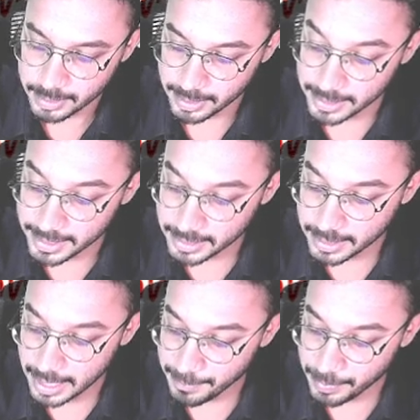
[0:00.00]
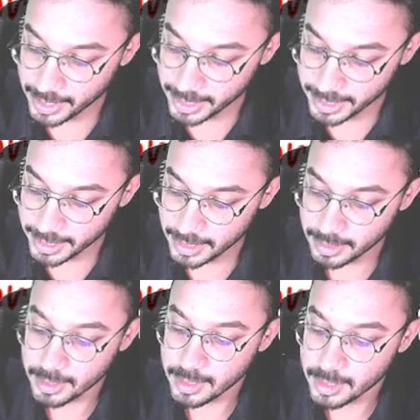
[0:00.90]
10 gram per dl,
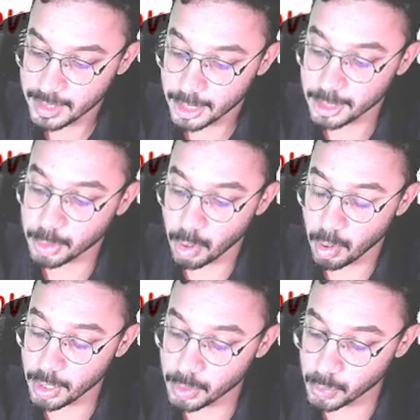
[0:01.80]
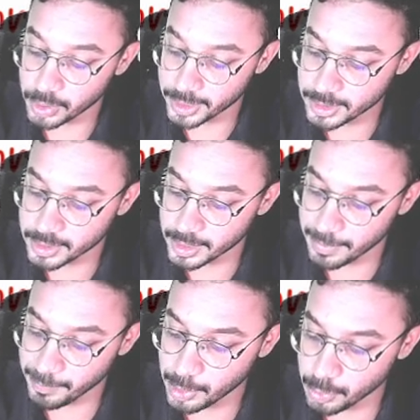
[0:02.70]
and cord total
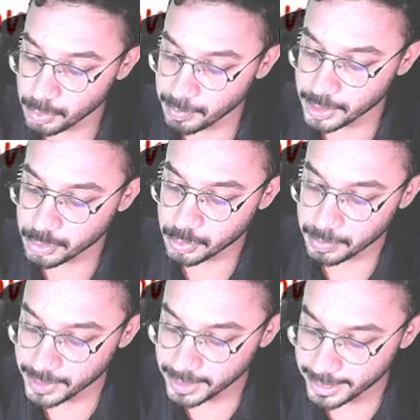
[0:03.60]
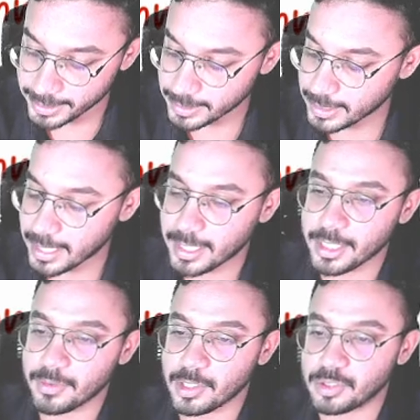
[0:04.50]
serum bilirubin should be greater than or
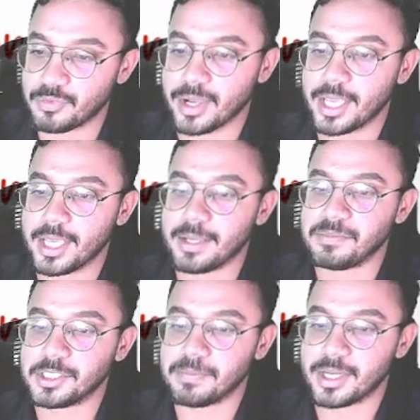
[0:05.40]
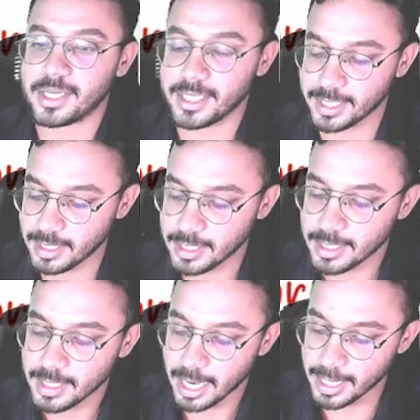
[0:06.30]
equal to 5 mg per dl,
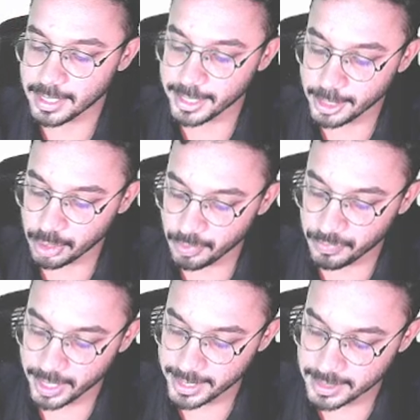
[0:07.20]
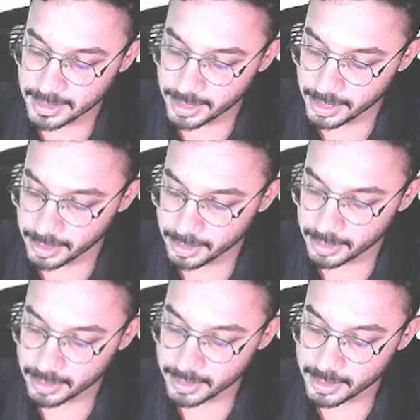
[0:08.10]
and rate of rise in
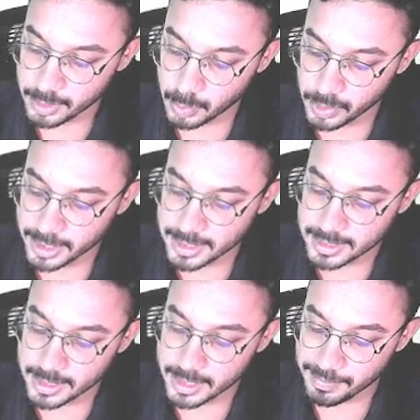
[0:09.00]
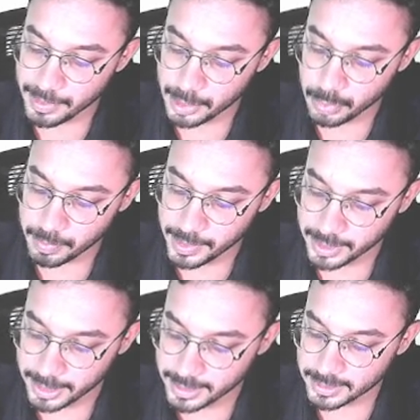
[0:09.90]
total serum bilirubin
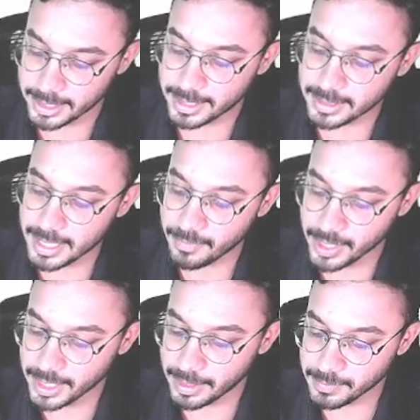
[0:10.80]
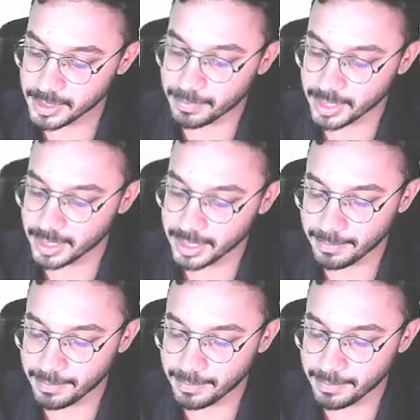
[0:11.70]
that is greater than 1 mg per dl